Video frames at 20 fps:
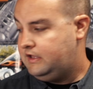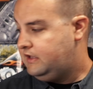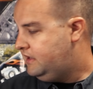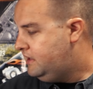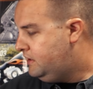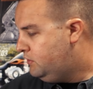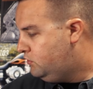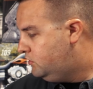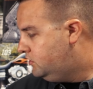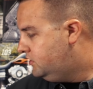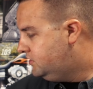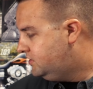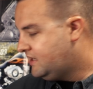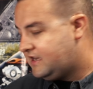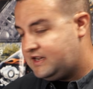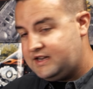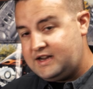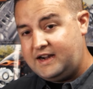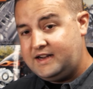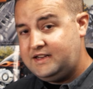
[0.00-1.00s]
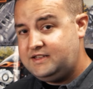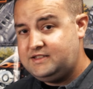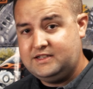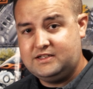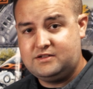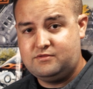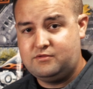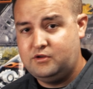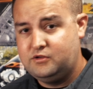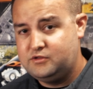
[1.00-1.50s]
it was a
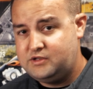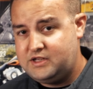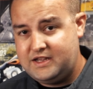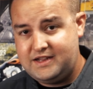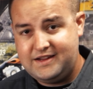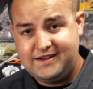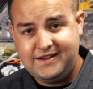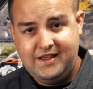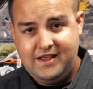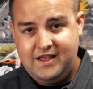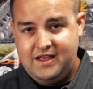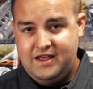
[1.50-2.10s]
96 Road King.